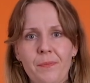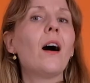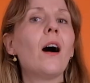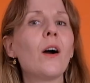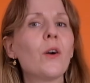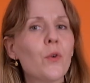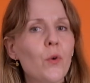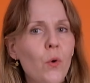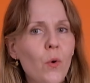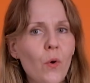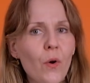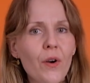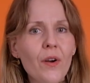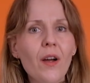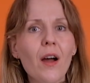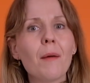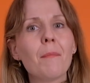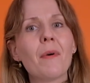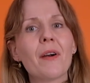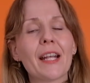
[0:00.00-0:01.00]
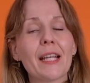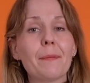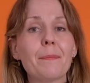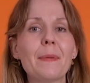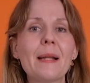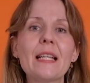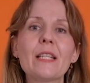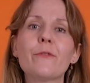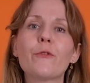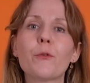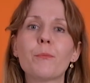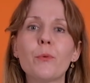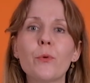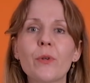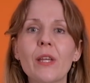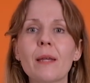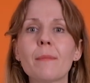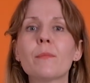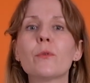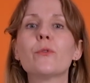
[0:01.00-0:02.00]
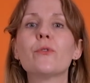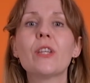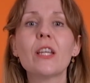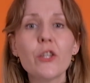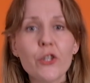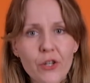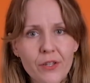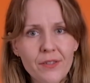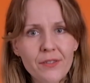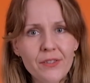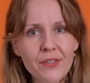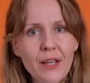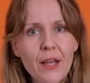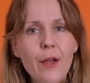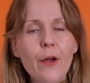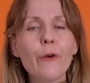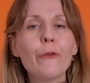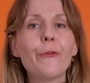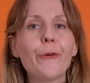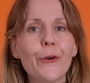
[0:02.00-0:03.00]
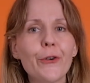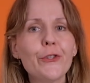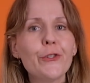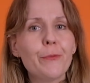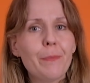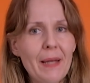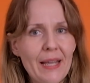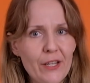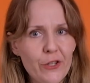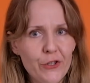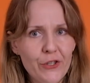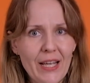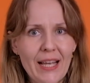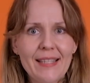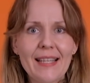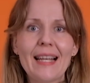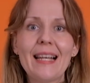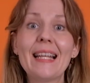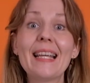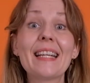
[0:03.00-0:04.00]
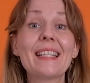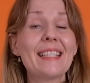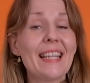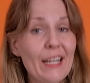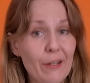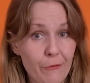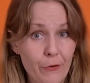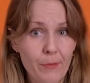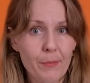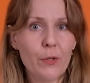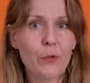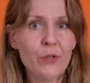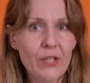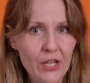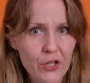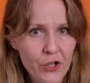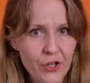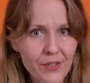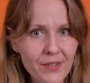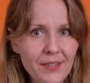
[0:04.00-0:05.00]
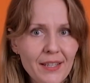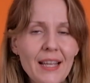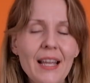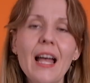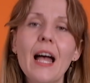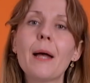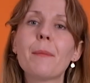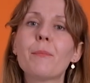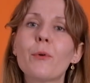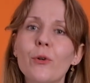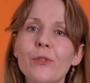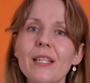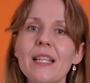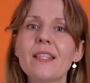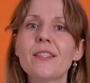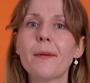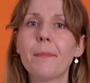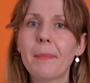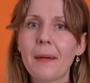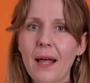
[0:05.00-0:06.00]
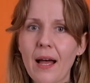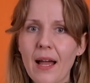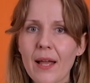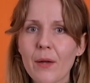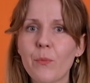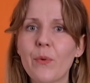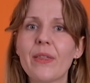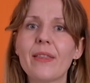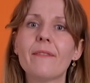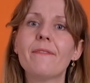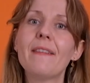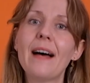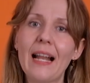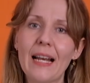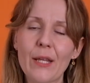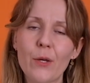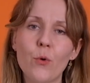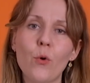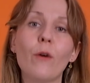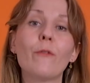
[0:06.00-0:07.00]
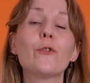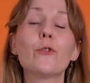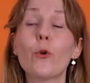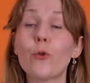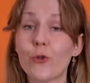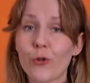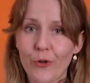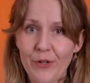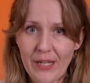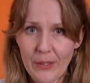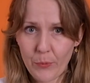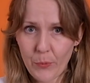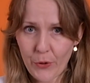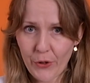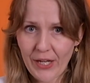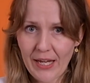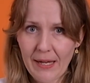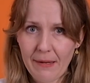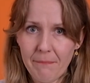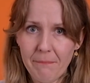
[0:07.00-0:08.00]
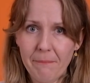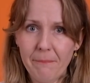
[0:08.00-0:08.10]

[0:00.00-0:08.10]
Encore, a marketplace for booking musicians, first pitched as a LinkedIn for musicians and brought in supply with the value of social networking.